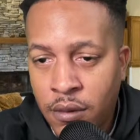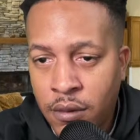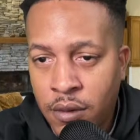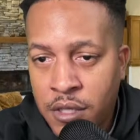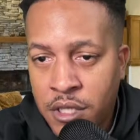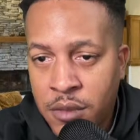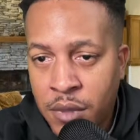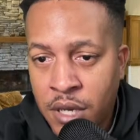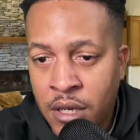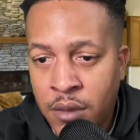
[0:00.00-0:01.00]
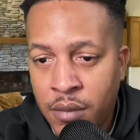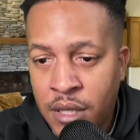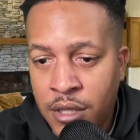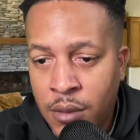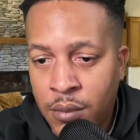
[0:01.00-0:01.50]
That's just my
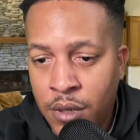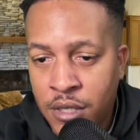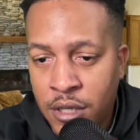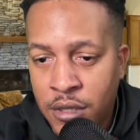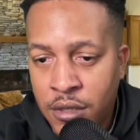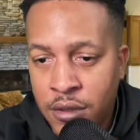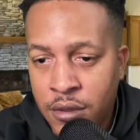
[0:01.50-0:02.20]
thought process.